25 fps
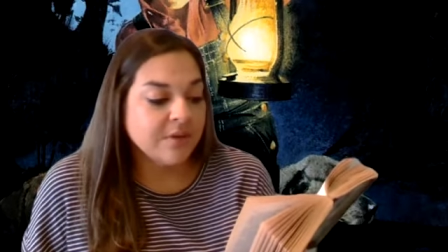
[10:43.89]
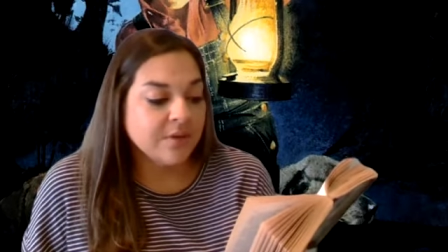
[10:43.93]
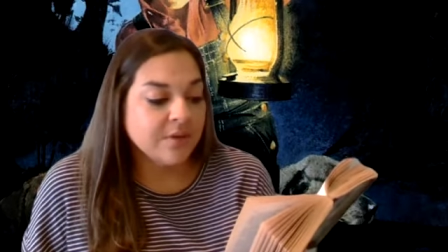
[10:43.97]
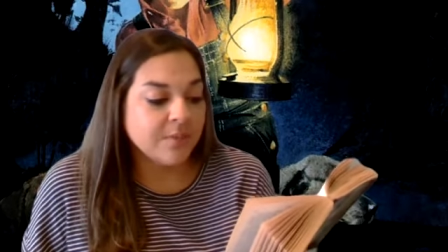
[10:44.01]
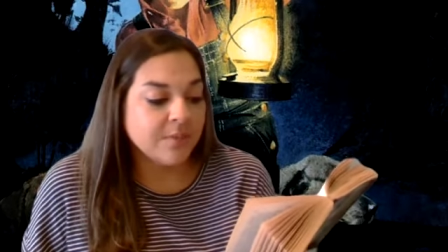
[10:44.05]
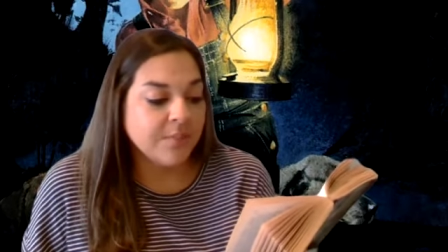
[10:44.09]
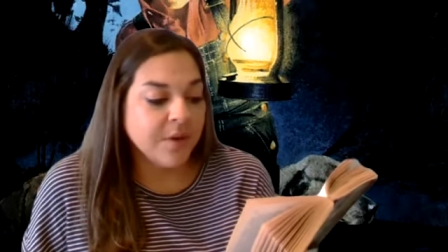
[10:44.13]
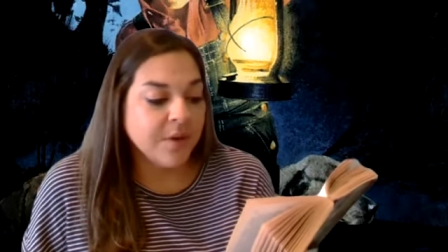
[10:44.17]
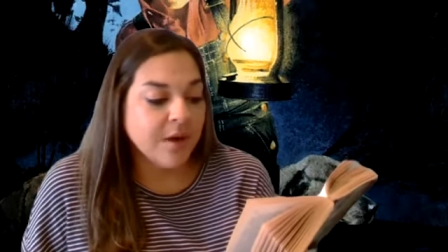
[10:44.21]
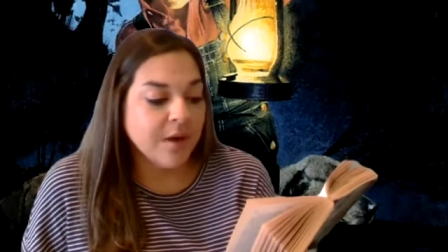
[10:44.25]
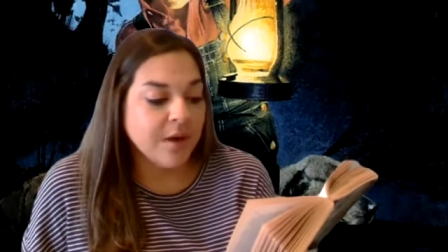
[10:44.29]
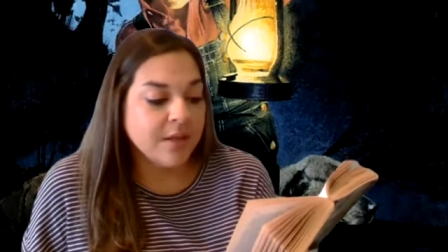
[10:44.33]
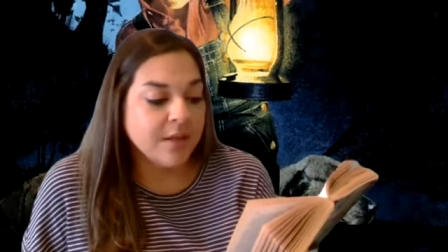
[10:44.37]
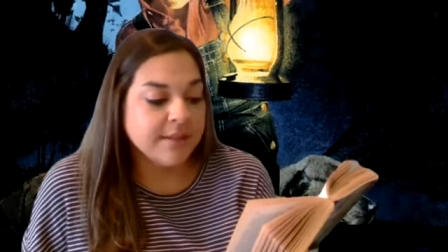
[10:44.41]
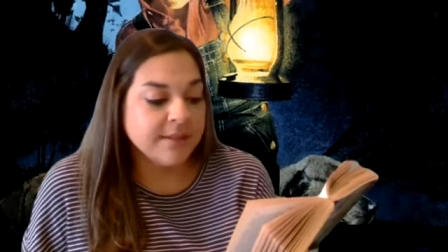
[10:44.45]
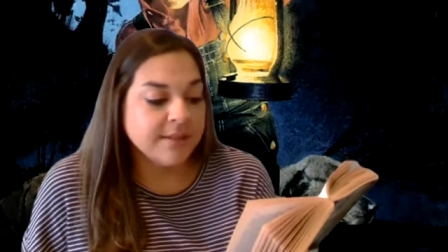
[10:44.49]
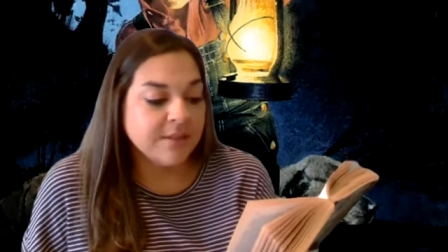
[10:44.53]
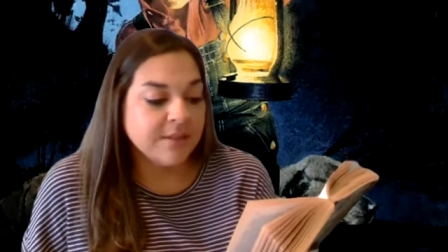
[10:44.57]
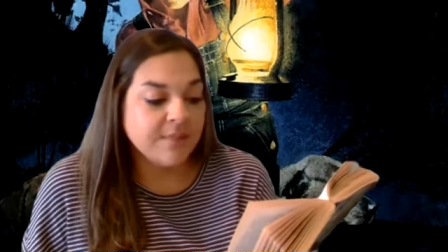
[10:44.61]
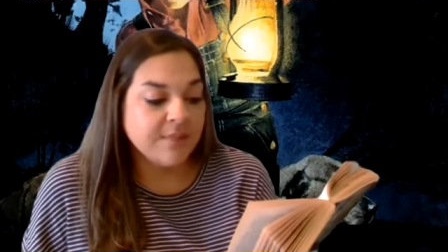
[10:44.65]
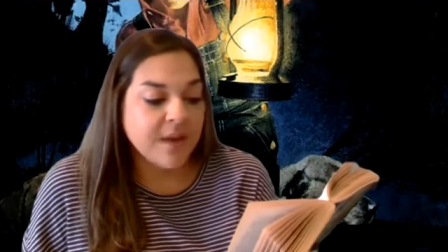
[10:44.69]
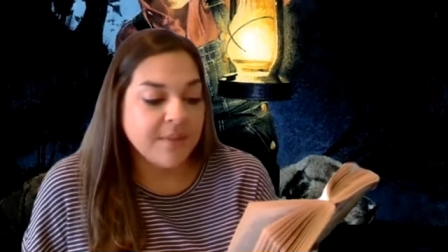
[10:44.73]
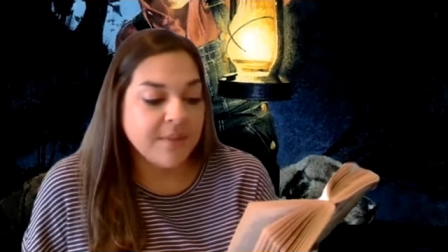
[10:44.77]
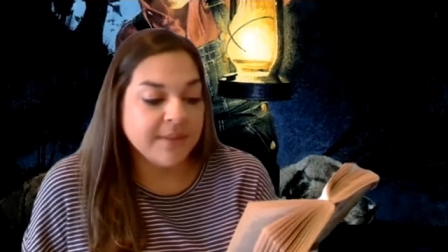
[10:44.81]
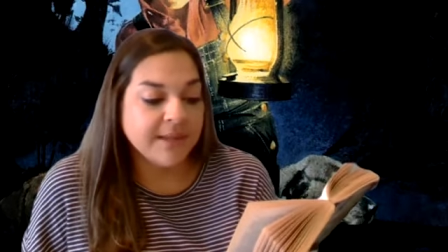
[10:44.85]
her paw until
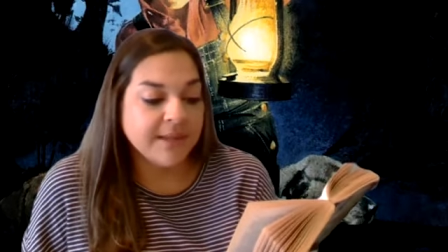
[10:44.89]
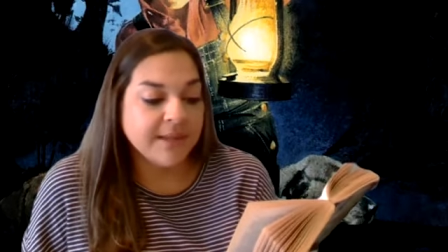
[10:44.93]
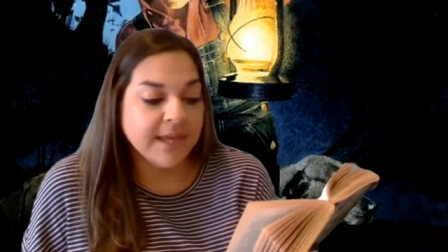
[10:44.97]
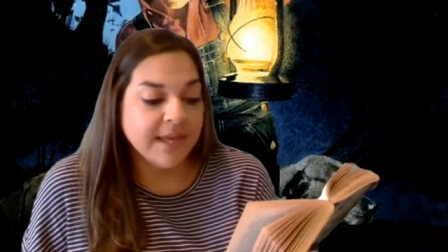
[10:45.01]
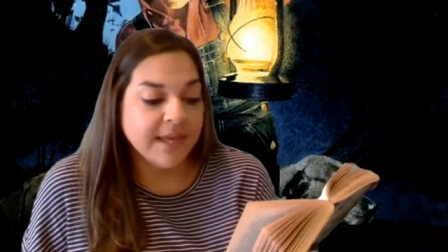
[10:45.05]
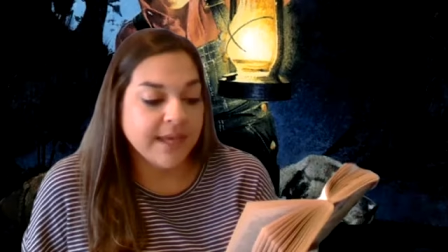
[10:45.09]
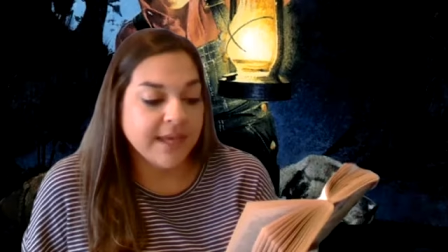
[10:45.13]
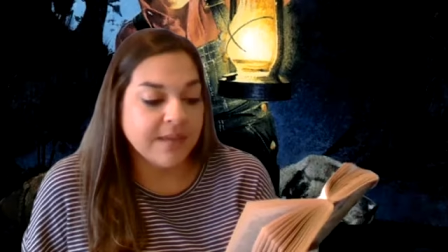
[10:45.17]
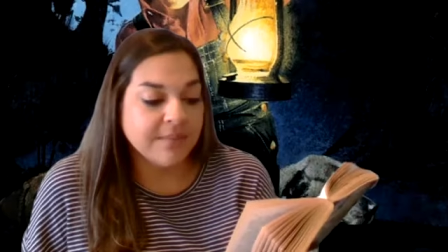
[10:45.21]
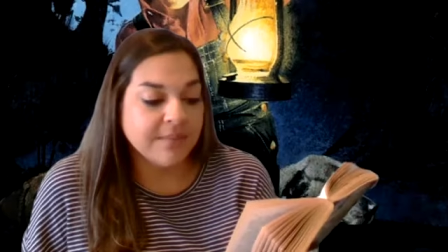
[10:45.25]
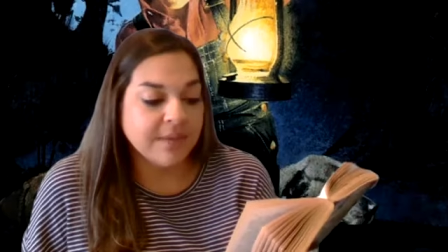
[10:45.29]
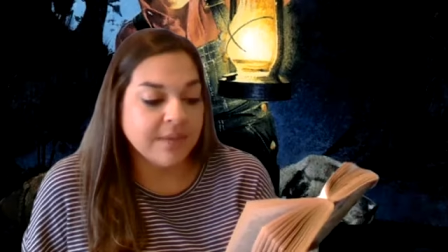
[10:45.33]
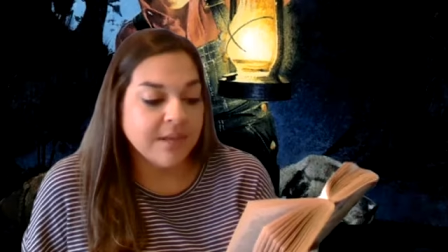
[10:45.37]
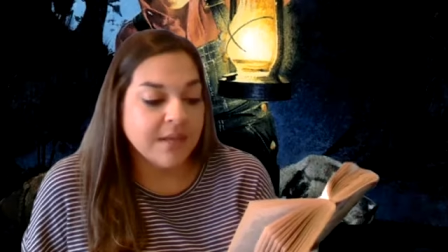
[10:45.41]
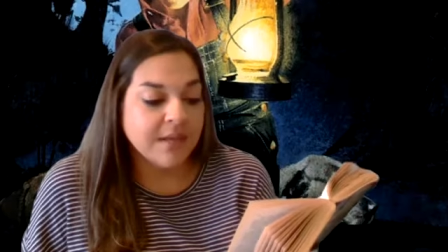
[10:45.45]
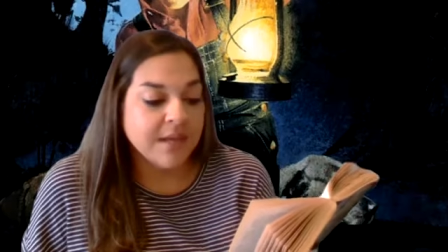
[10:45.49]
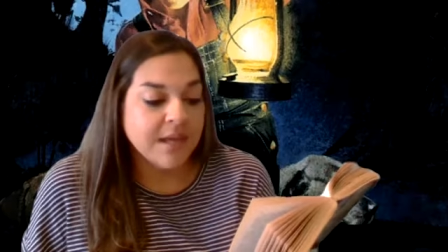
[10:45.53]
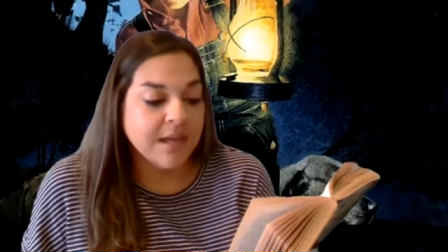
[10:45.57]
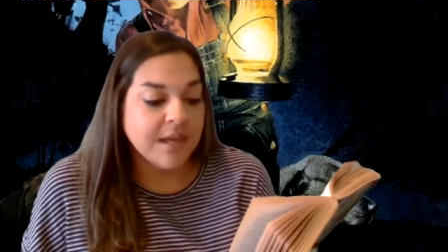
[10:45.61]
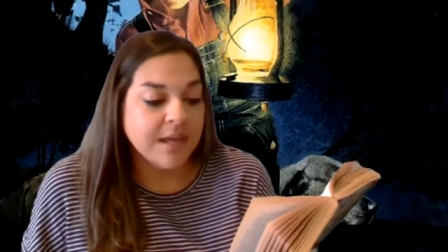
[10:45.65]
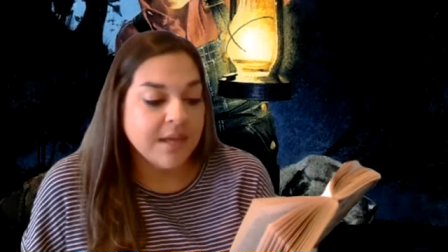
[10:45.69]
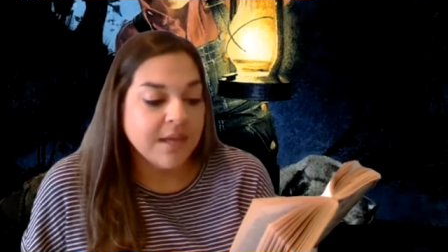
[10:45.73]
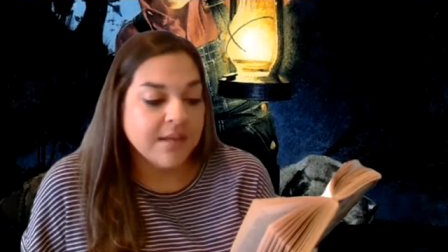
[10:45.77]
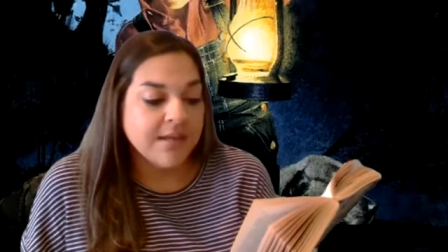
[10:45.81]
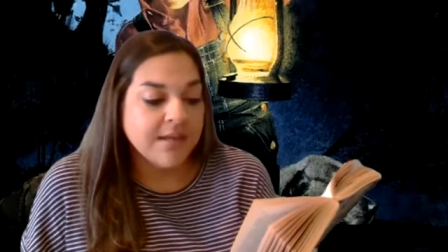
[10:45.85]
Mama came.
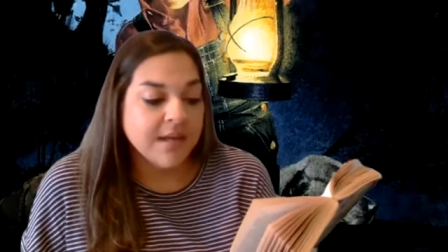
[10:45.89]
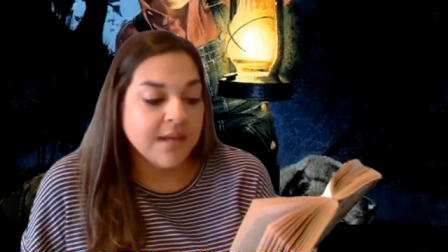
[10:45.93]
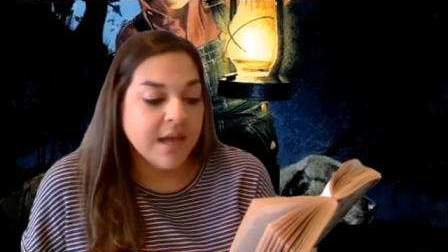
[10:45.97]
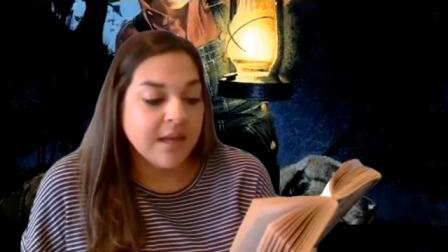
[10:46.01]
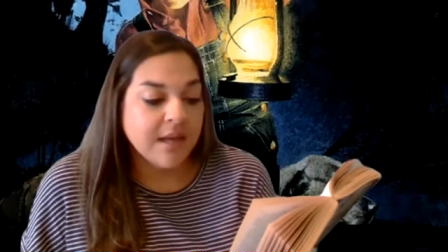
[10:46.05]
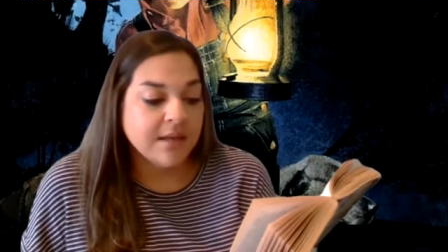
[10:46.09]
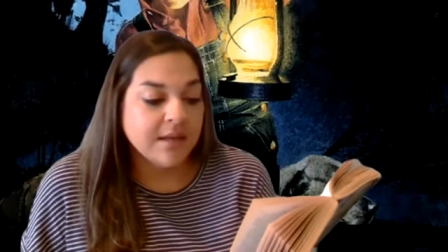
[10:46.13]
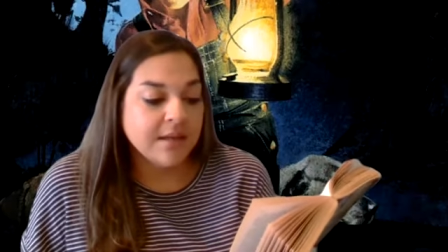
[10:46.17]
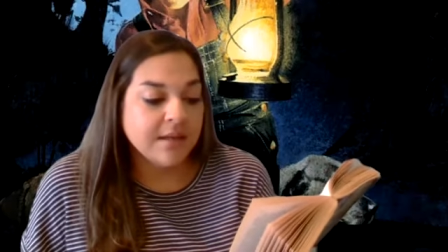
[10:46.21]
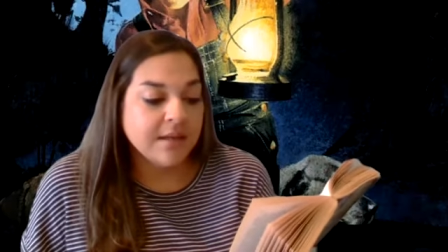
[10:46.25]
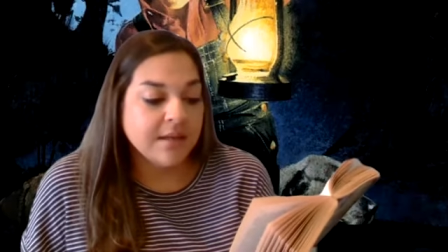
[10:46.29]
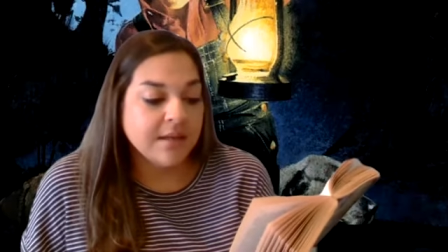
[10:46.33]
Not